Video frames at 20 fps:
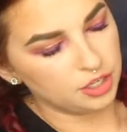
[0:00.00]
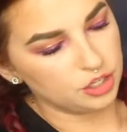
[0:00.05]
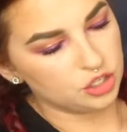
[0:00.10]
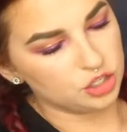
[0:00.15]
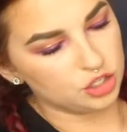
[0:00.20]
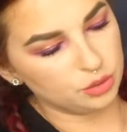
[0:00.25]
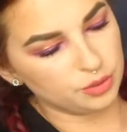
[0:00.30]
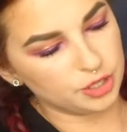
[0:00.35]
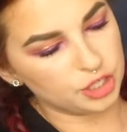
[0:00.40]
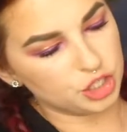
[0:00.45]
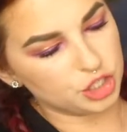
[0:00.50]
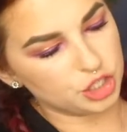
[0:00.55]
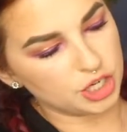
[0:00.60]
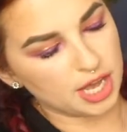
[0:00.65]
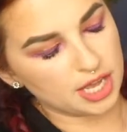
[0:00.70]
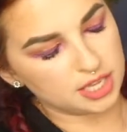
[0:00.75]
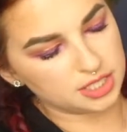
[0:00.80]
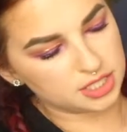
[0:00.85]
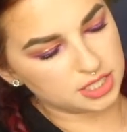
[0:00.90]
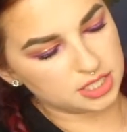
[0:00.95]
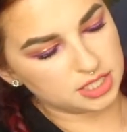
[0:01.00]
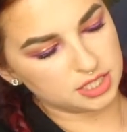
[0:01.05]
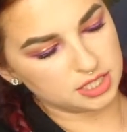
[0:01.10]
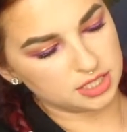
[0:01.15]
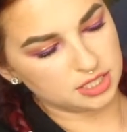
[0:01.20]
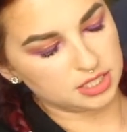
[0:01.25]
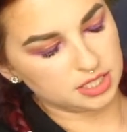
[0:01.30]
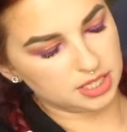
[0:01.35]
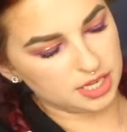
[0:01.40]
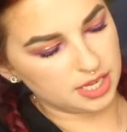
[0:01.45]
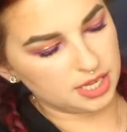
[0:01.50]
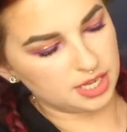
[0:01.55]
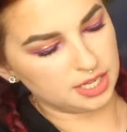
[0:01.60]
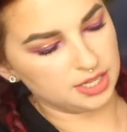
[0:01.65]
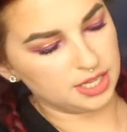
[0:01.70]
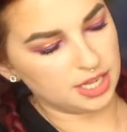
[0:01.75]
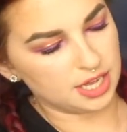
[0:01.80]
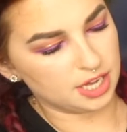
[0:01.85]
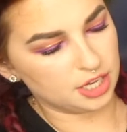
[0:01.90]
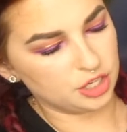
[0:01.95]
to adjust how
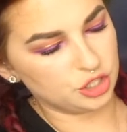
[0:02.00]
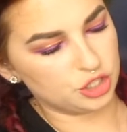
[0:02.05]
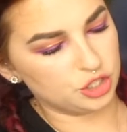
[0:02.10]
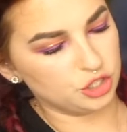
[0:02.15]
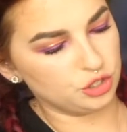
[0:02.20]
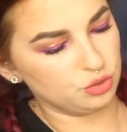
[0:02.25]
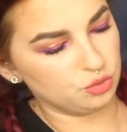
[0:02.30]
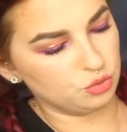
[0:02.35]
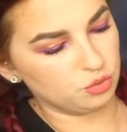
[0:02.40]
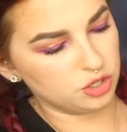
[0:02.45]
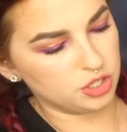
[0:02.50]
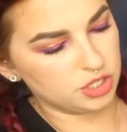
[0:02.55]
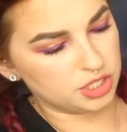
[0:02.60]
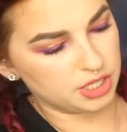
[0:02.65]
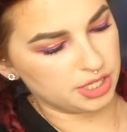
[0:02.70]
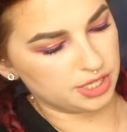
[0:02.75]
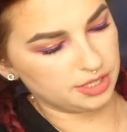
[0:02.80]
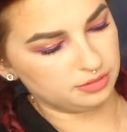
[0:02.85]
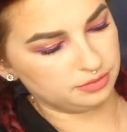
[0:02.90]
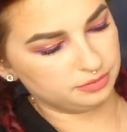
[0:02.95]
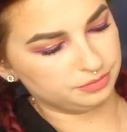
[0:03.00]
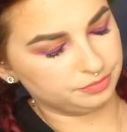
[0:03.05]
large you want it,